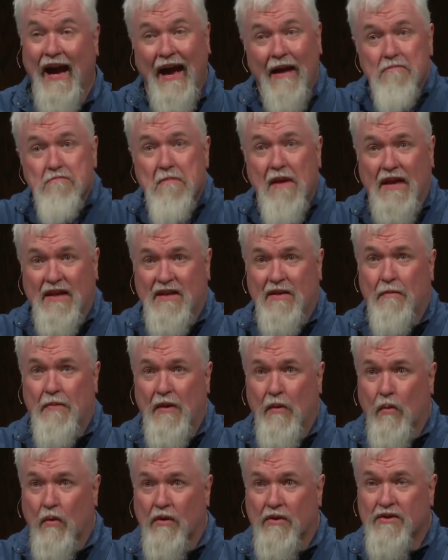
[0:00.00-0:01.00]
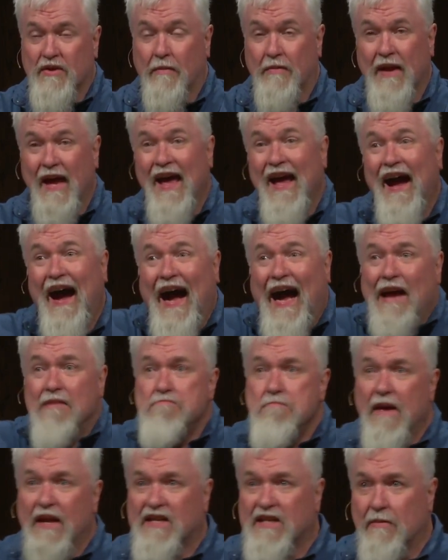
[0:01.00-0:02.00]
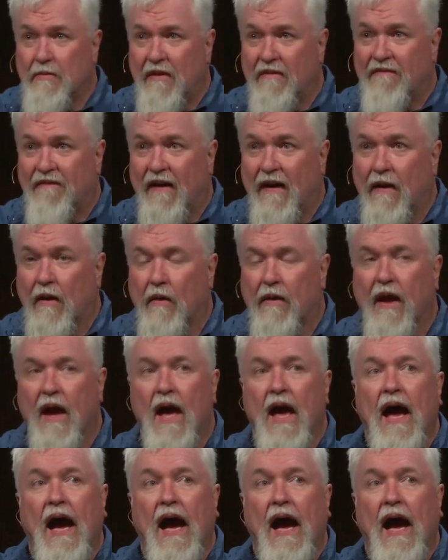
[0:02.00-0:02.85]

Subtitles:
I'm meant to be worshiped. I'm meant to be followed.